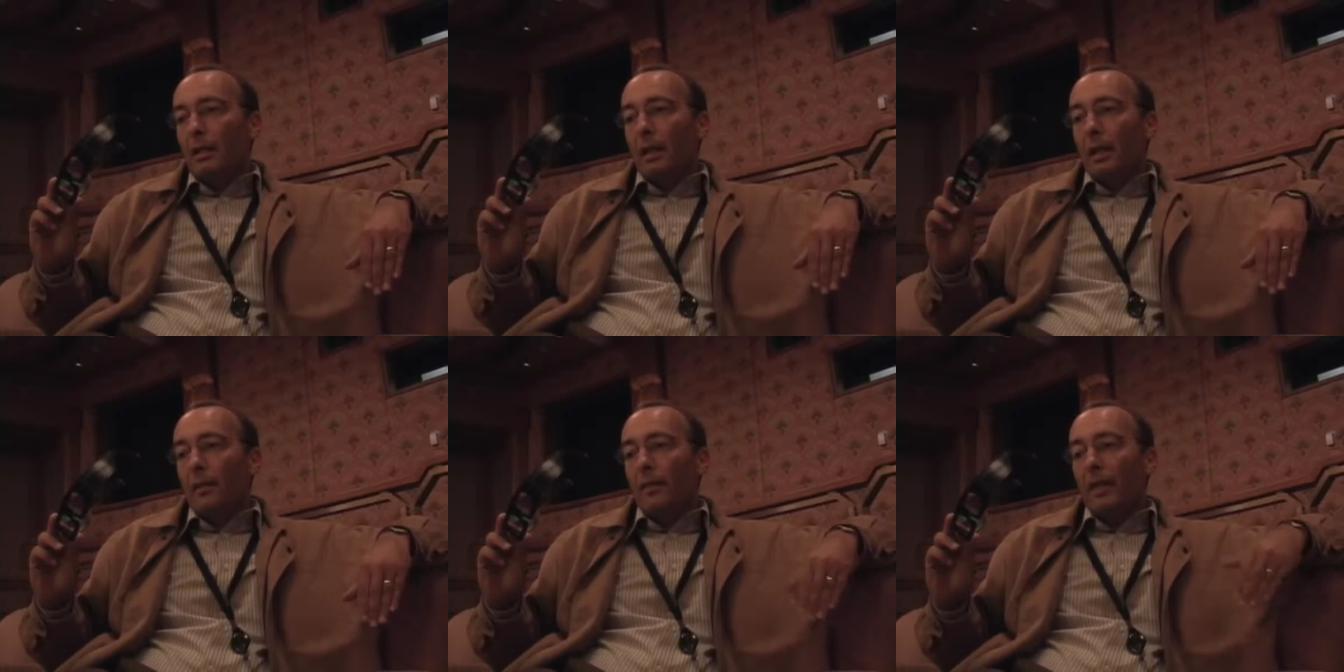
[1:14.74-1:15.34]

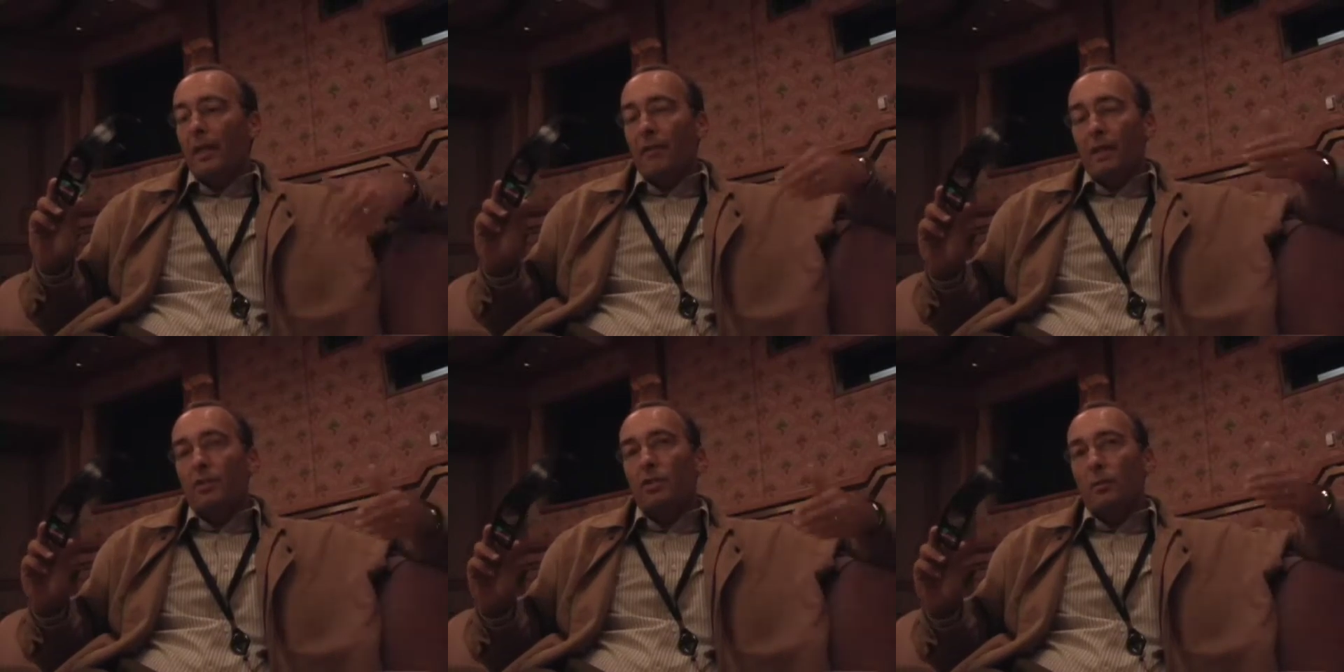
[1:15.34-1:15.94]
Um, the
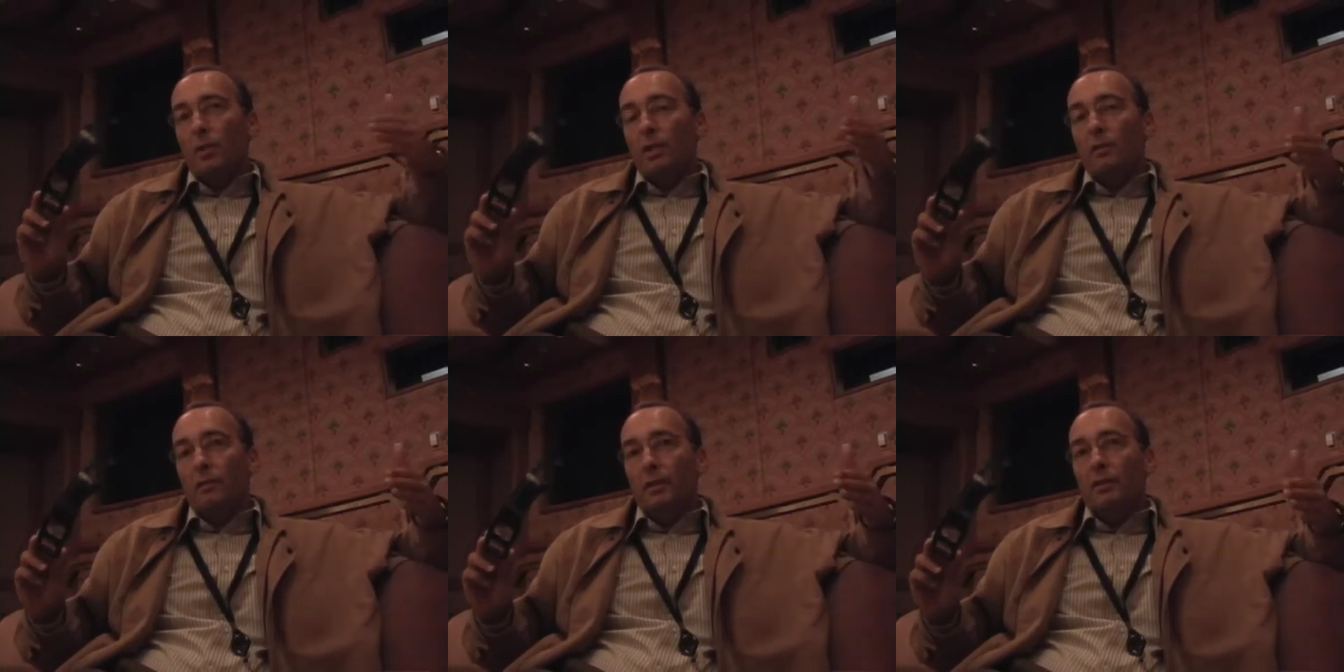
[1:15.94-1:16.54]
advantage of putting
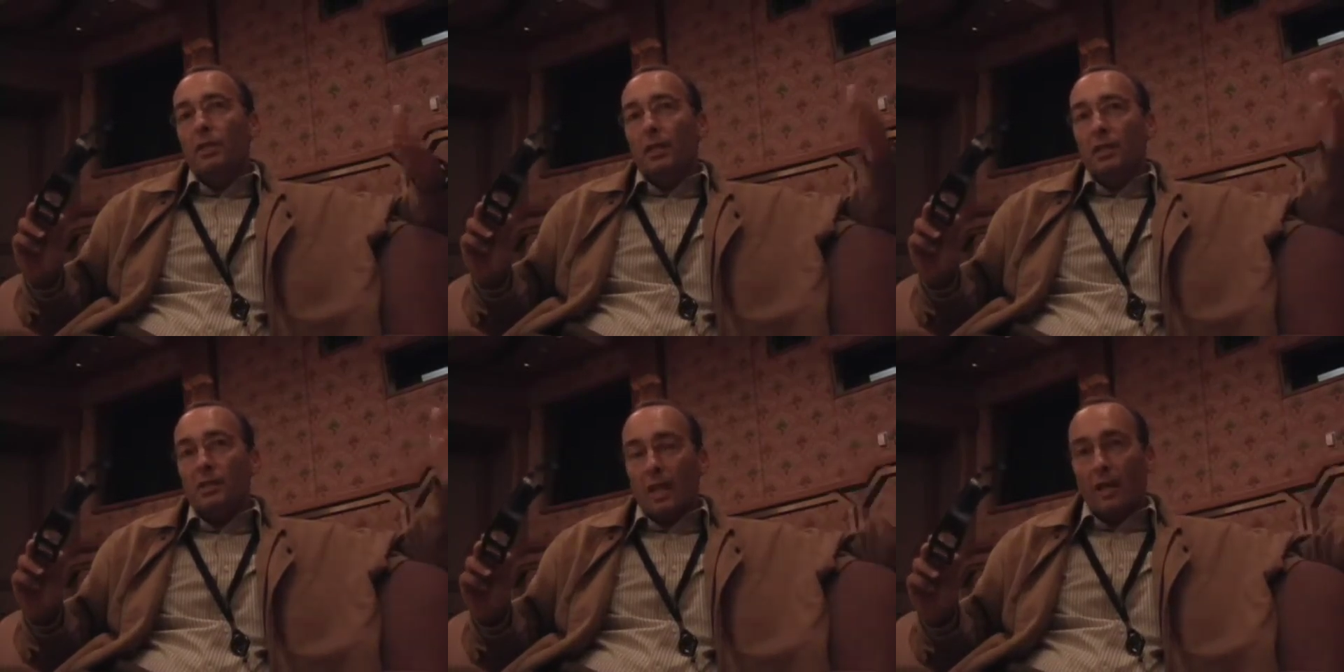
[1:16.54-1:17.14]
the filter
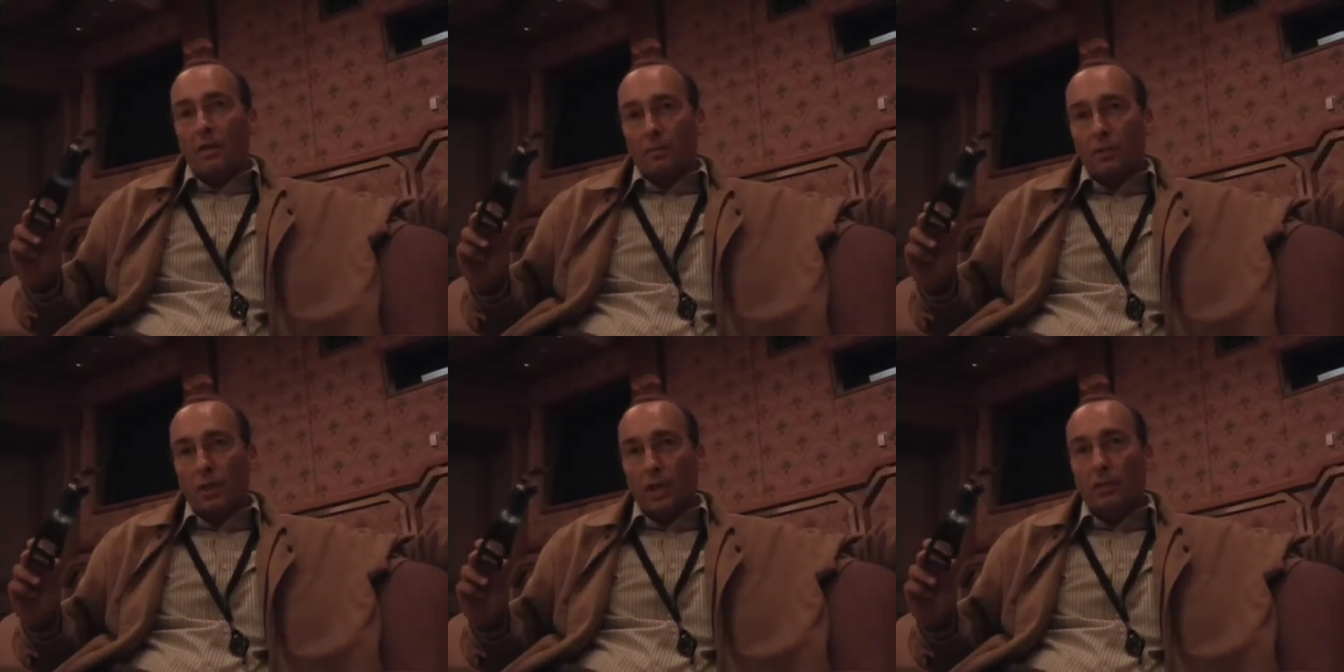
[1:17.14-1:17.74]
inside the
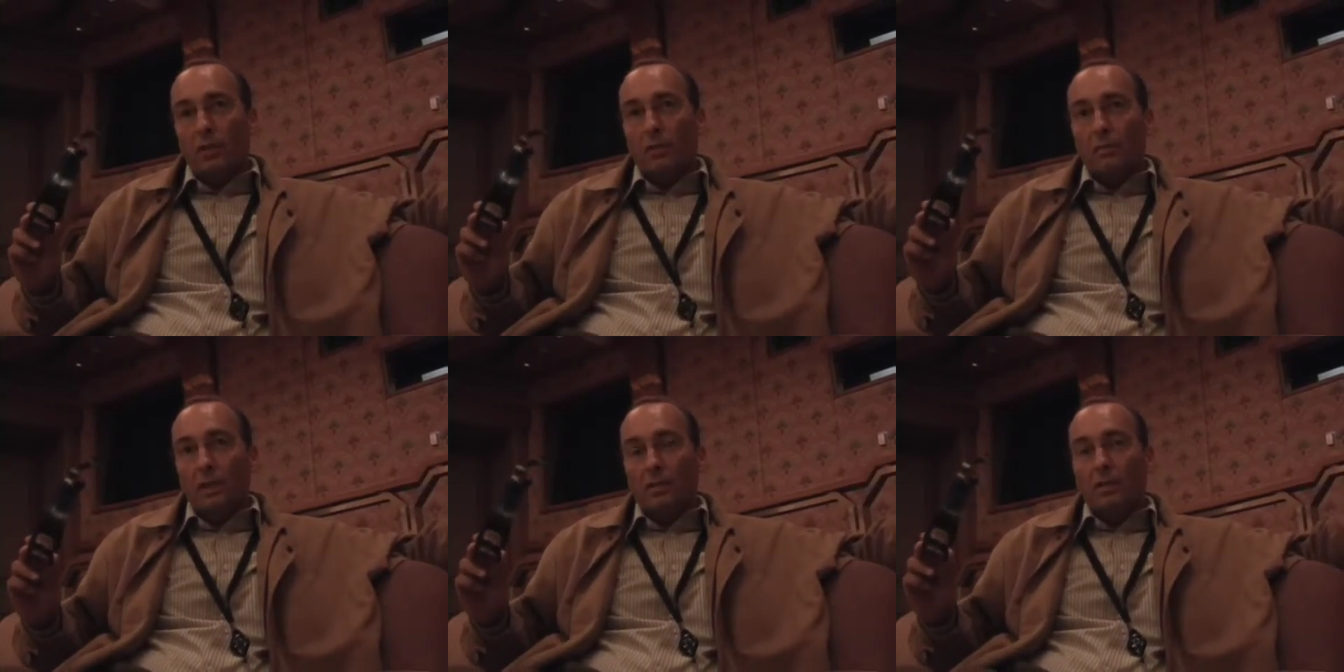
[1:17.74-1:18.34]
projector
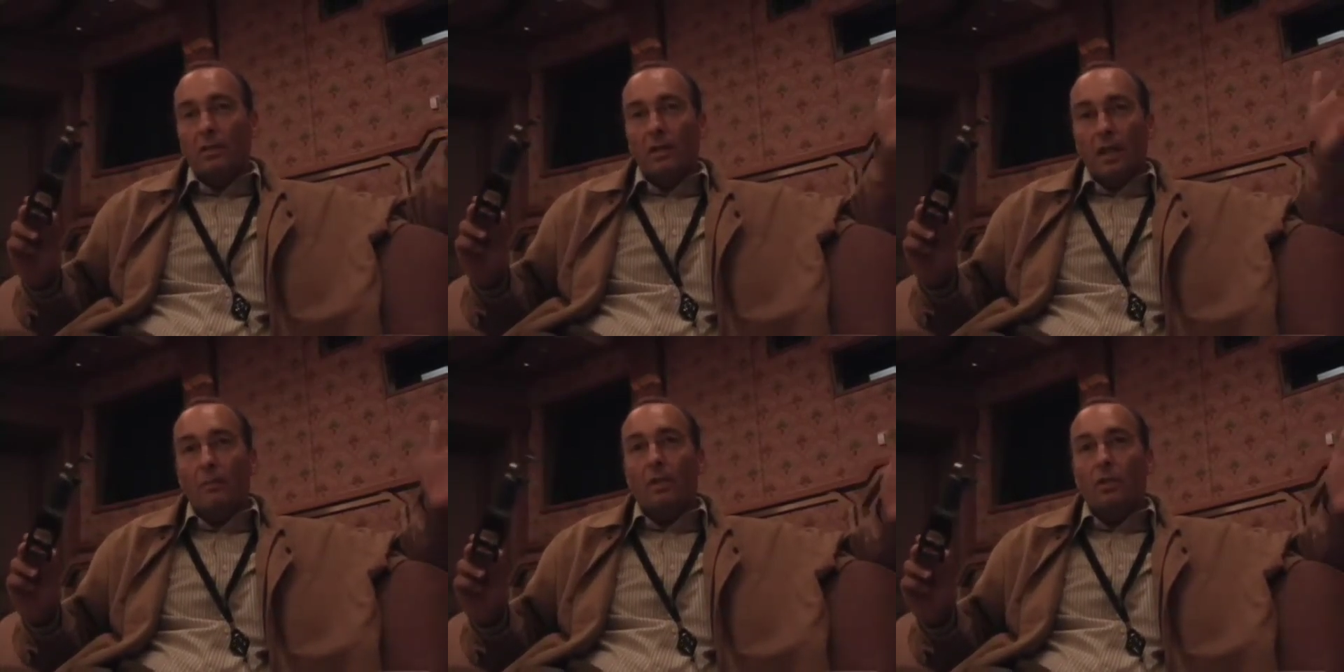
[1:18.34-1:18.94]
means that the
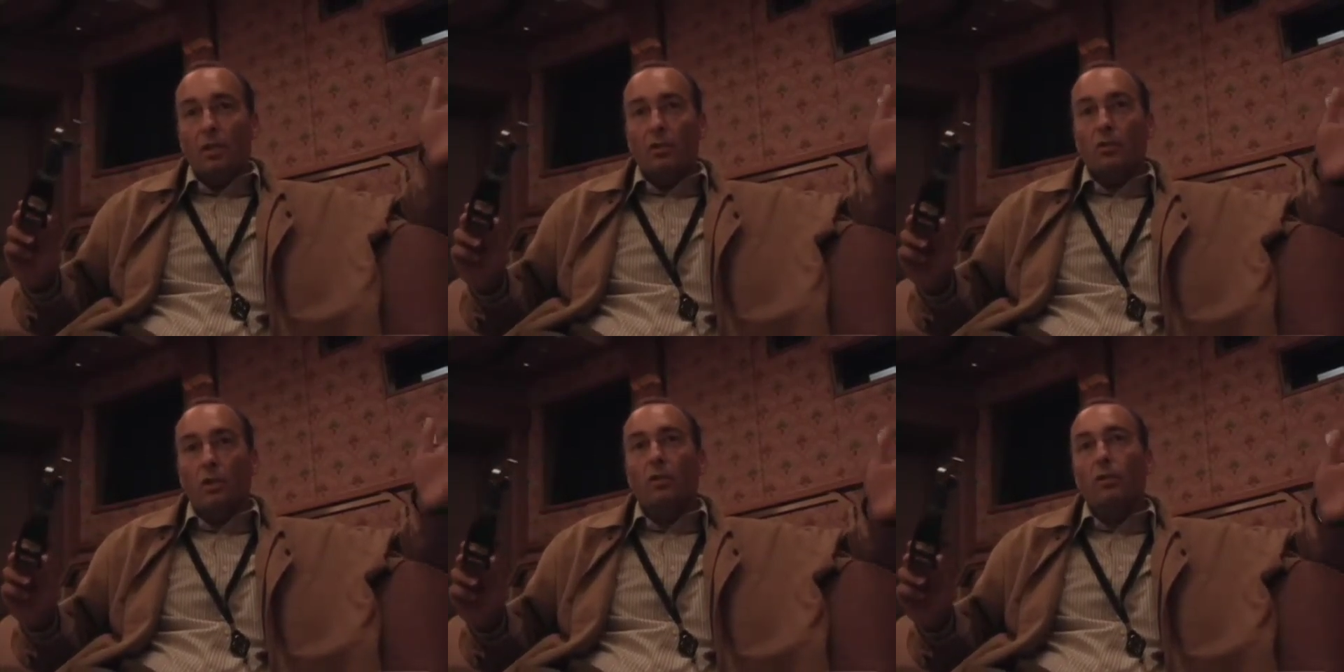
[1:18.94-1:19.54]
image does
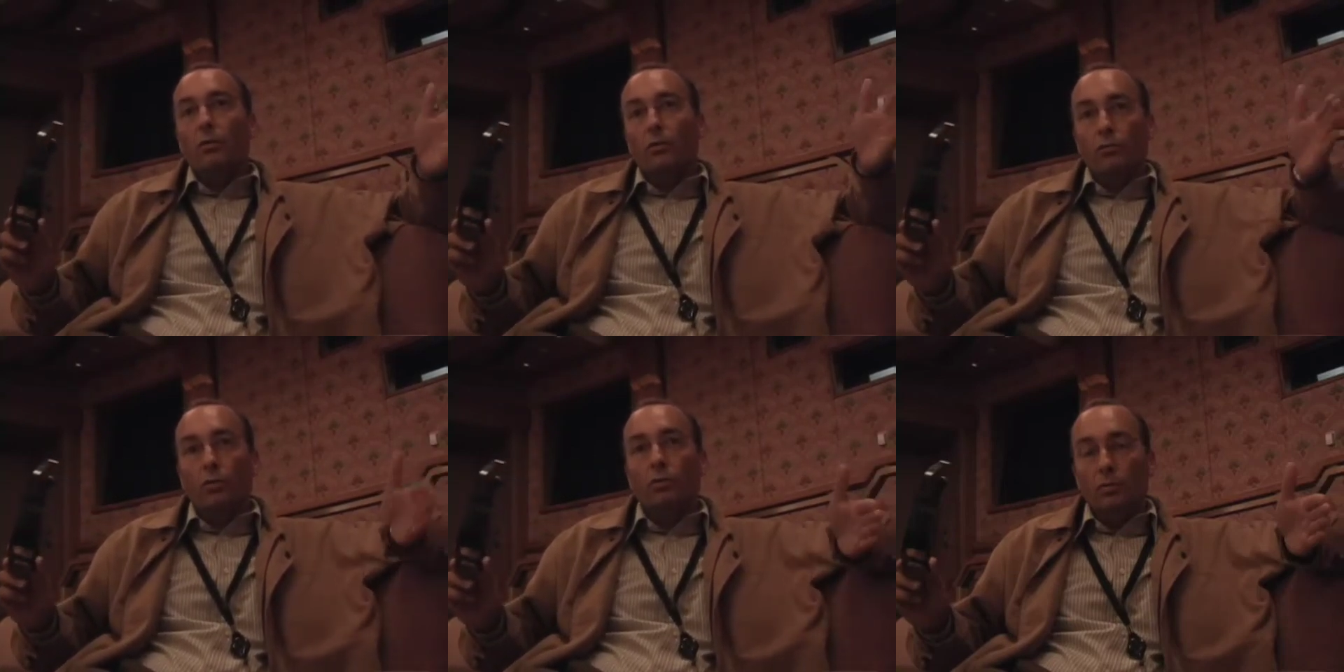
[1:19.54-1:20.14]
not go
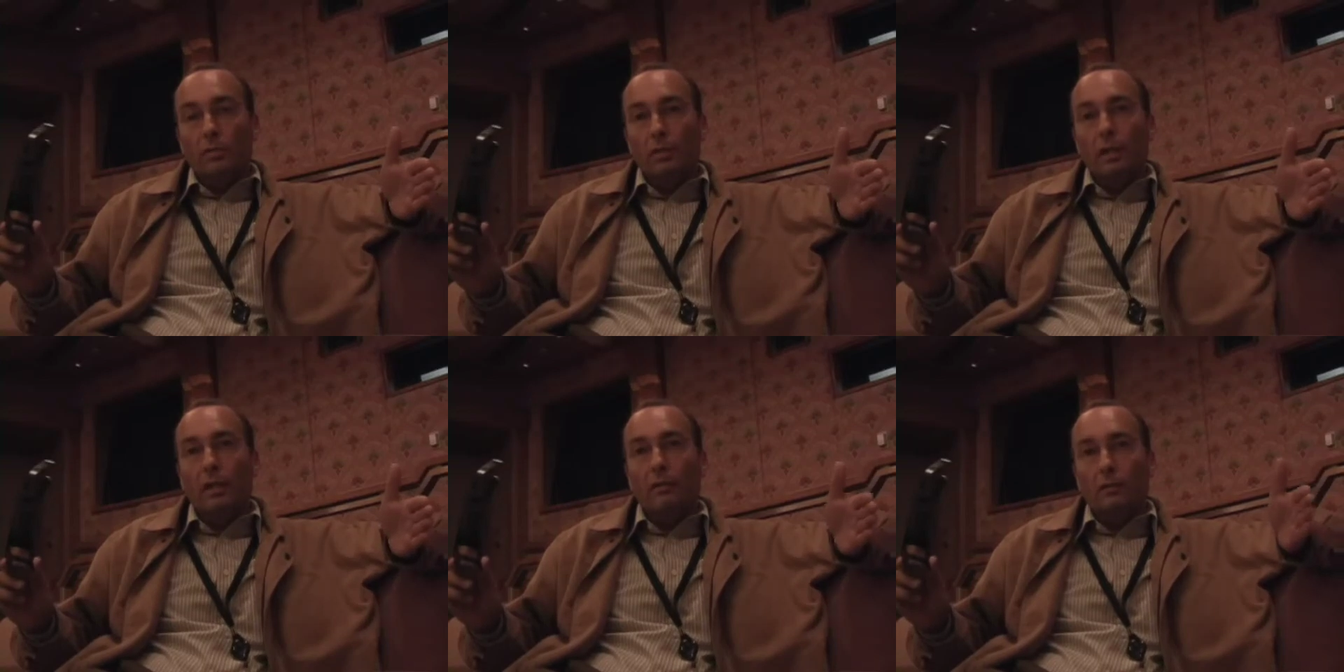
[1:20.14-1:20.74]
through
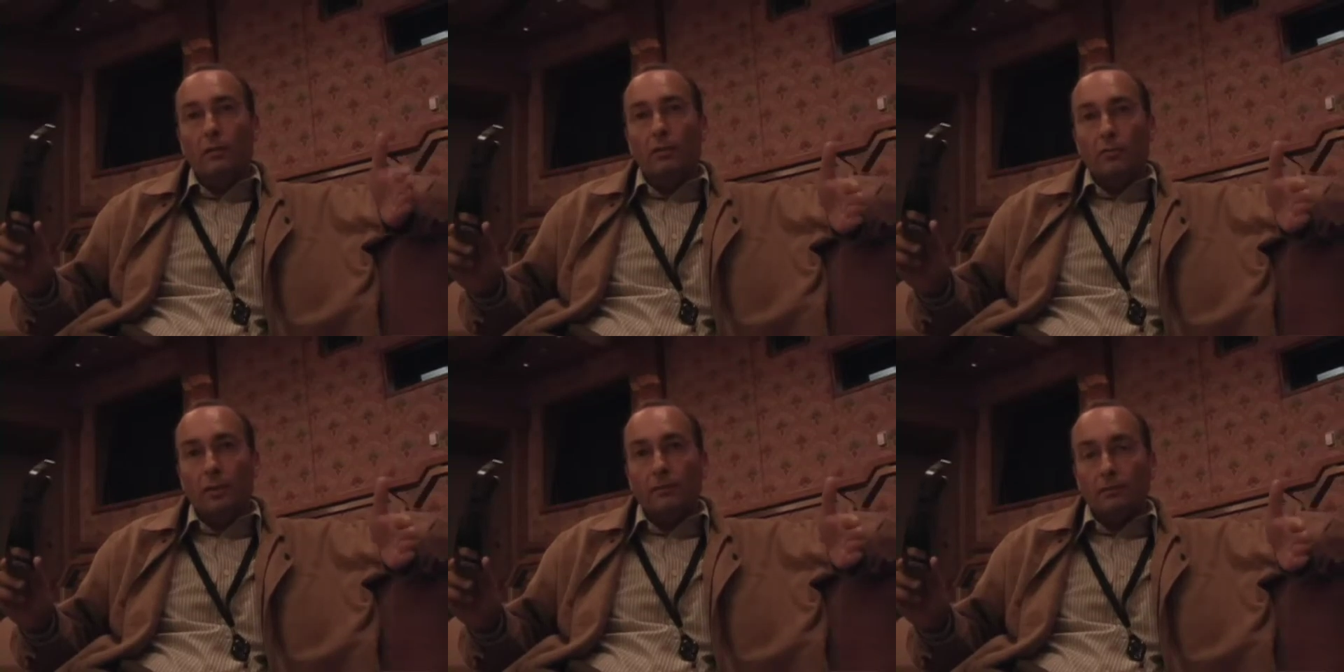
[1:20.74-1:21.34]
any
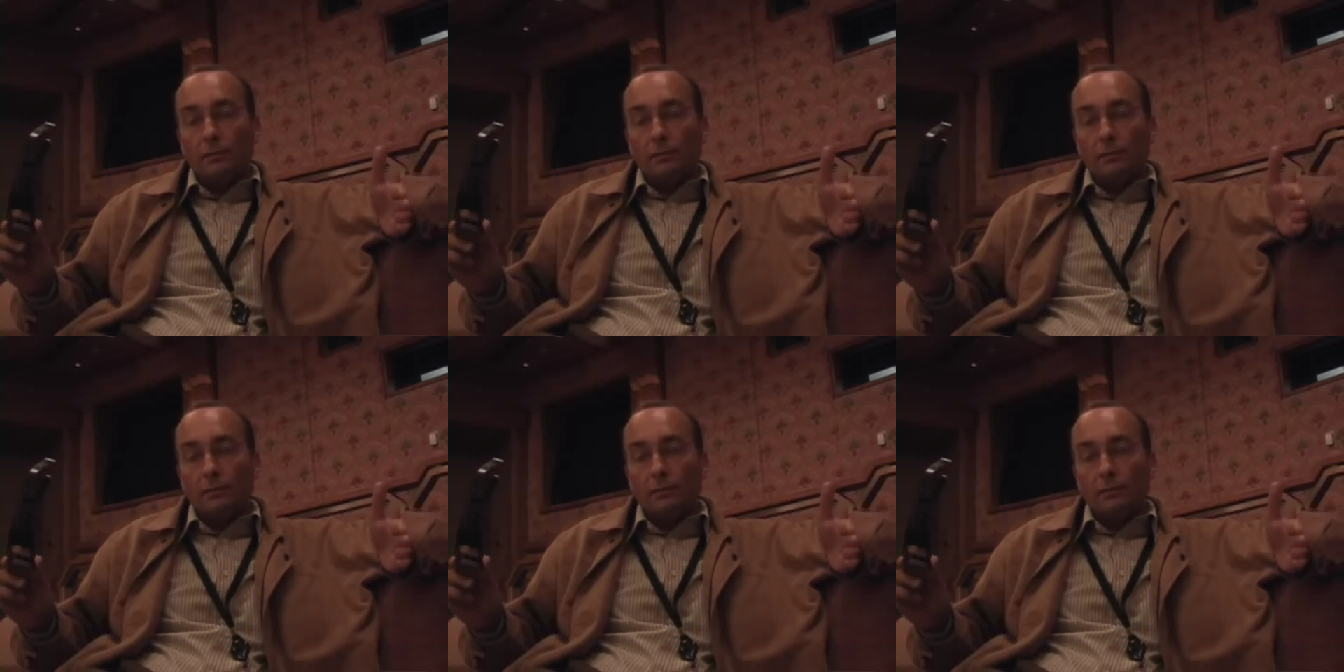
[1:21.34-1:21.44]
filtering